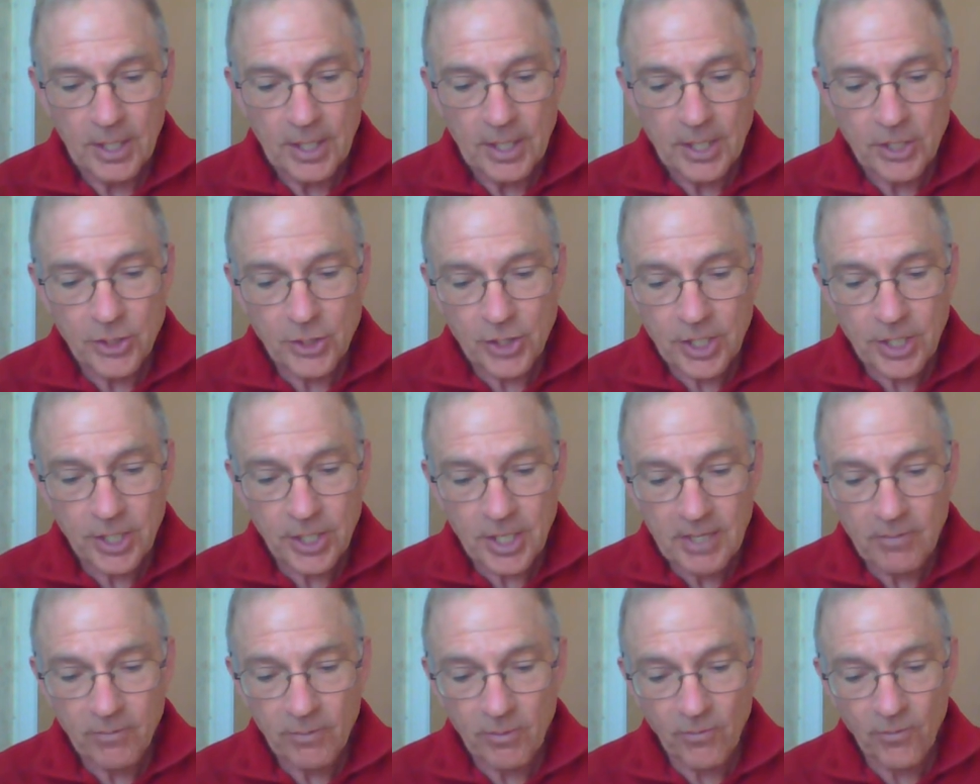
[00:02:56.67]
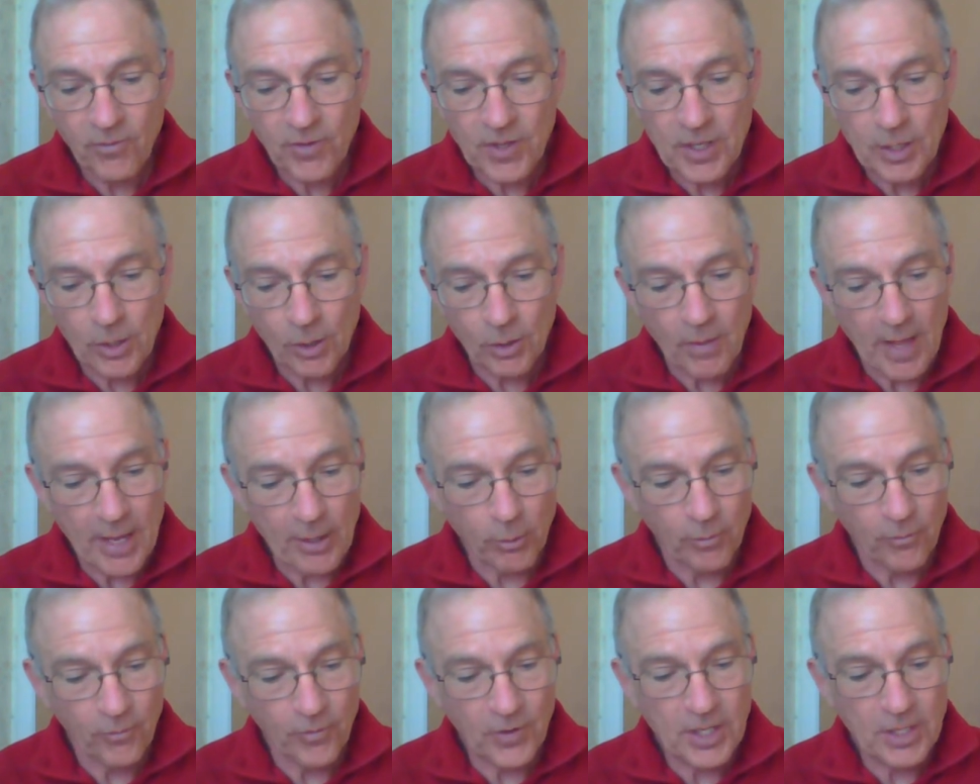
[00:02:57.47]
She didn't even feel like
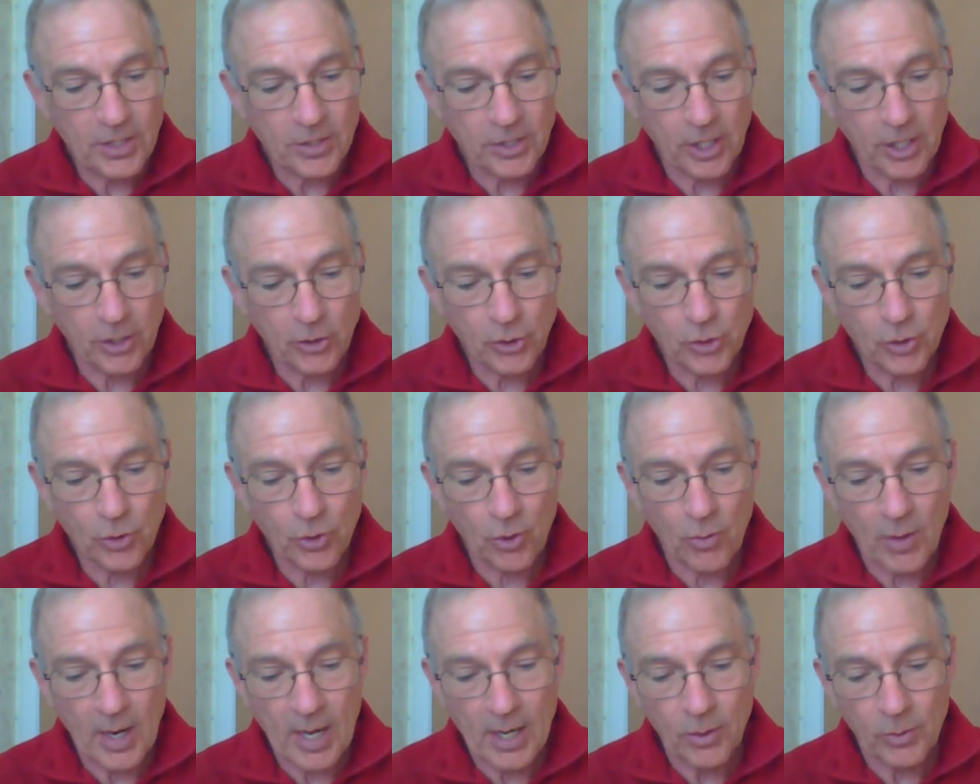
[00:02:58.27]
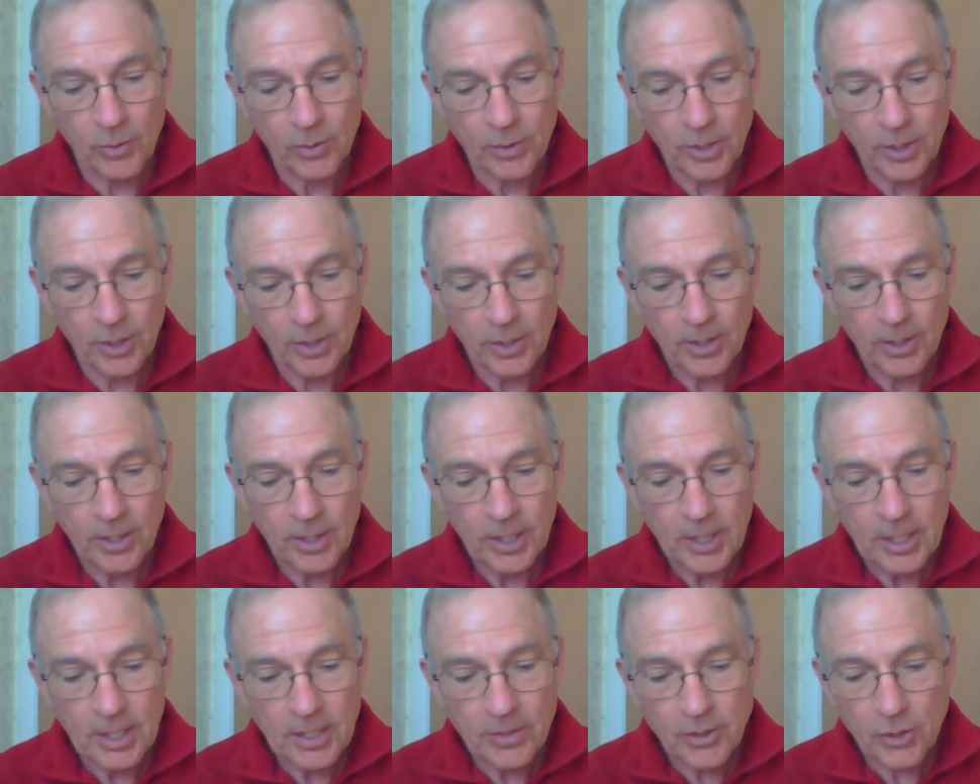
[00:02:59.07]
her feet touched the ground.
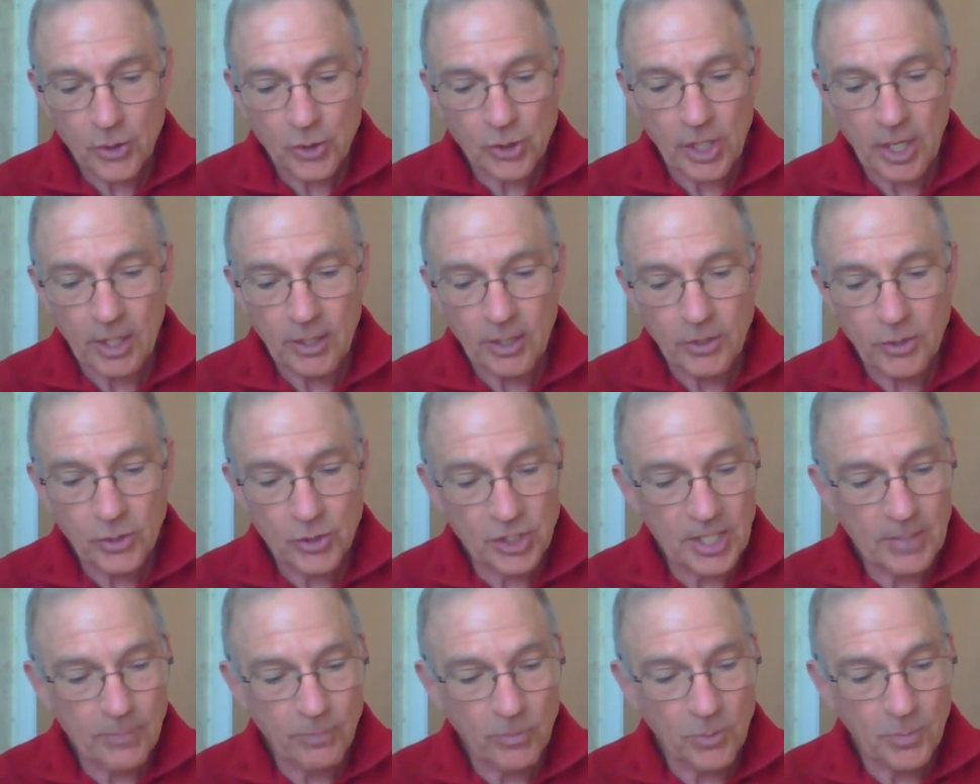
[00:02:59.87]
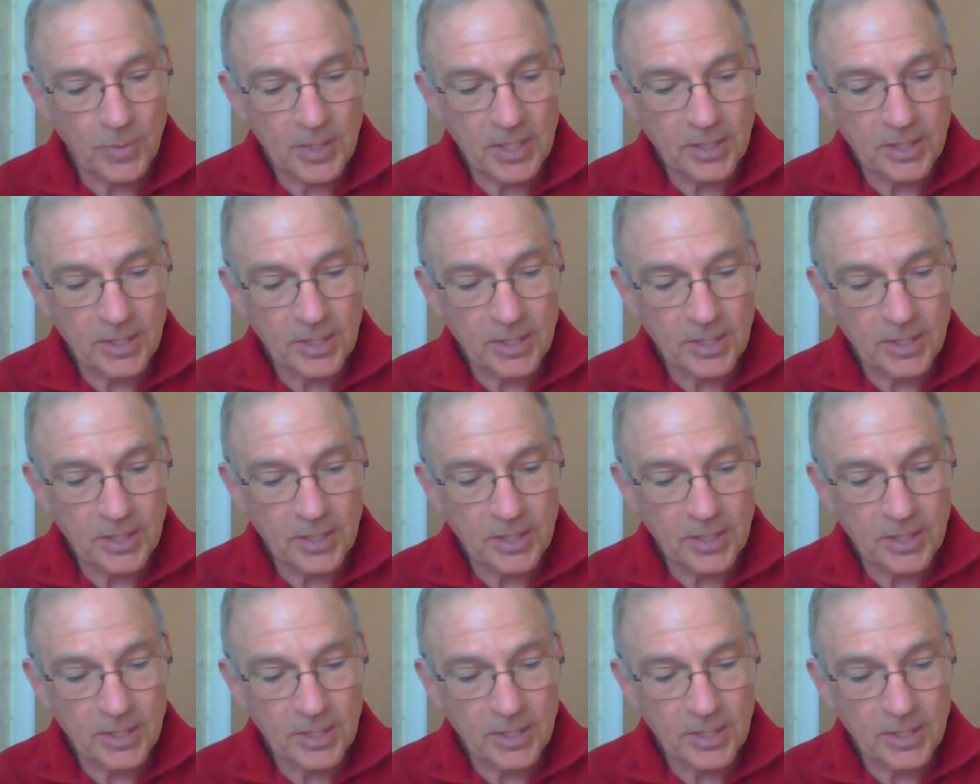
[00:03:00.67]
The sun seemed to be